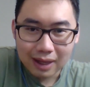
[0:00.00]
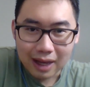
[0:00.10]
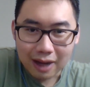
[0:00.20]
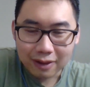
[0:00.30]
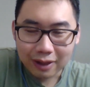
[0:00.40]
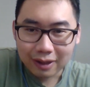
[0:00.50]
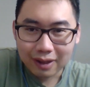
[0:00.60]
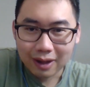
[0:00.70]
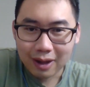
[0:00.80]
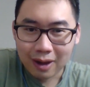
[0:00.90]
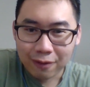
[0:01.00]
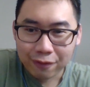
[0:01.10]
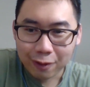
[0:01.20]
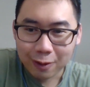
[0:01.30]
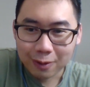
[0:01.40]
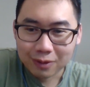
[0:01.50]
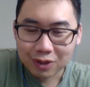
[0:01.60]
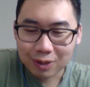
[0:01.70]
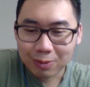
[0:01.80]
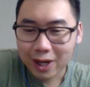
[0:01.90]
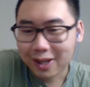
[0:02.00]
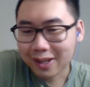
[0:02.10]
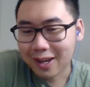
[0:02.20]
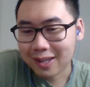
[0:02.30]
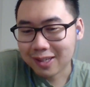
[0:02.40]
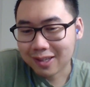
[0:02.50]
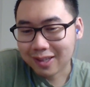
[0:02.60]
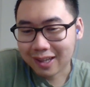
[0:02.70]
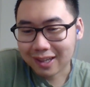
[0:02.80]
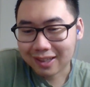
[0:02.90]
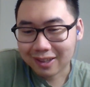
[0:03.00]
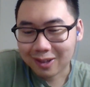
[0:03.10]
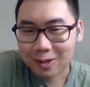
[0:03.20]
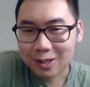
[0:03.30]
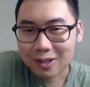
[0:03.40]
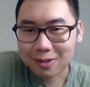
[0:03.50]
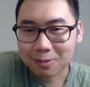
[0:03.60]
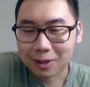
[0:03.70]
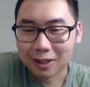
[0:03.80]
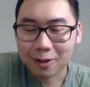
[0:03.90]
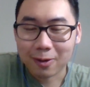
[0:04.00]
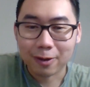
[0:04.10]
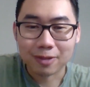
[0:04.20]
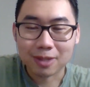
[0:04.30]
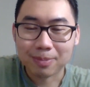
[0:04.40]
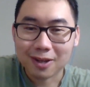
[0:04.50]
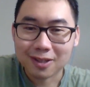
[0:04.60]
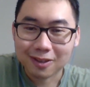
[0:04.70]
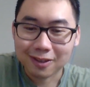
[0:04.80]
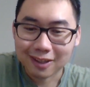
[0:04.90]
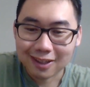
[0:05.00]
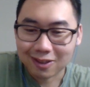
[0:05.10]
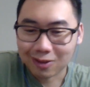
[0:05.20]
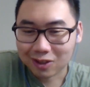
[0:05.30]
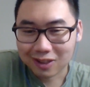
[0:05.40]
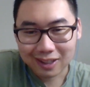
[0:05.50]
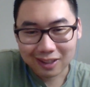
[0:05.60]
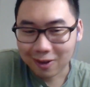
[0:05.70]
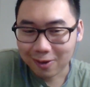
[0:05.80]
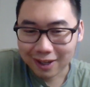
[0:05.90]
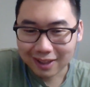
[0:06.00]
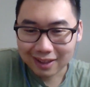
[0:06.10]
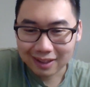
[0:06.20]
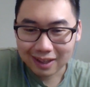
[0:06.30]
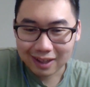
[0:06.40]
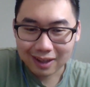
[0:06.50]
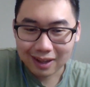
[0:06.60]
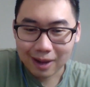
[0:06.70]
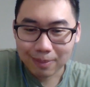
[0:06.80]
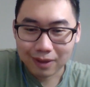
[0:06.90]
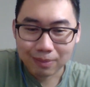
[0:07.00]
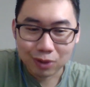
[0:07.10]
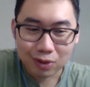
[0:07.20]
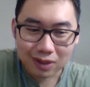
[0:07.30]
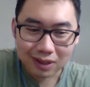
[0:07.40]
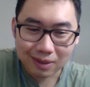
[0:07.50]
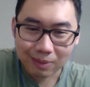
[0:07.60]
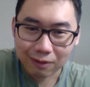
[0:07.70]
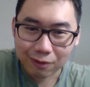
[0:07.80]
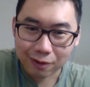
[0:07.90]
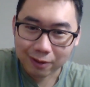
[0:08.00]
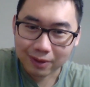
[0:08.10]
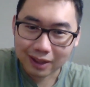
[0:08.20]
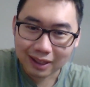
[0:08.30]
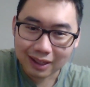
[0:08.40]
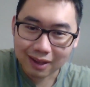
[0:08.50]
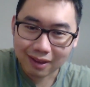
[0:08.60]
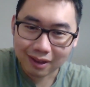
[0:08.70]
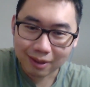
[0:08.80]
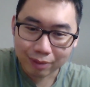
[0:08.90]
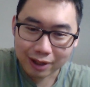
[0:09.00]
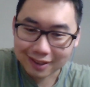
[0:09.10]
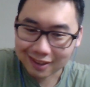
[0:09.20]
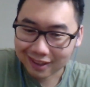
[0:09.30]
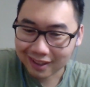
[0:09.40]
And I think Fern, she recognizes that, he doesn't really know how to respond to all this, so she's like, you know what? Yeah, I'm choosing something for you, and they get like a bracelet.